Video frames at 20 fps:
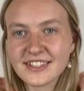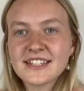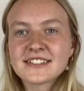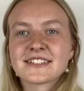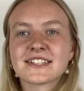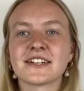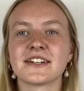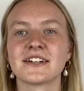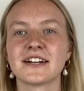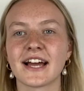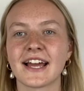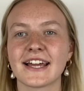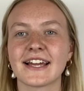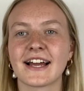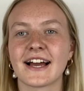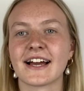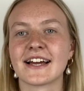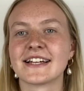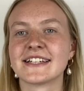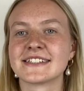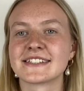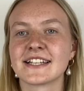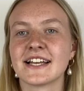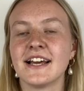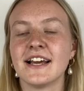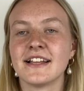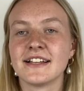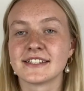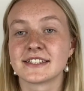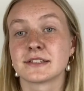So hey guys,
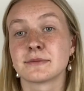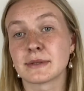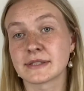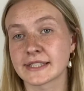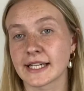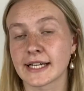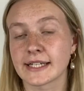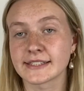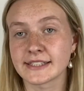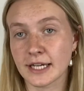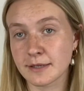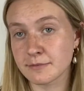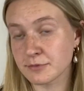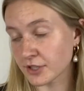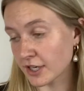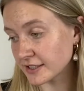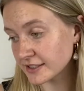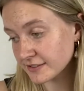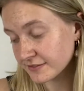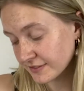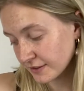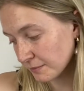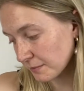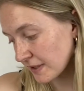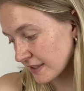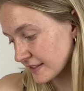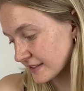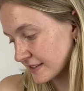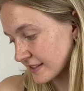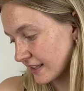this is my second time trying to film
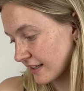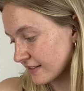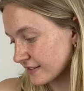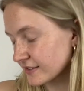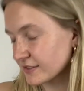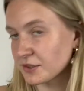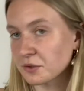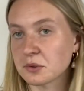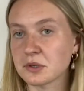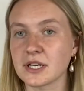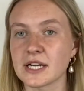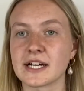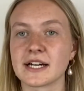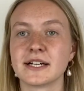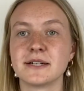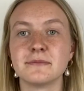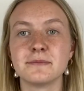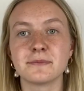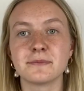this story time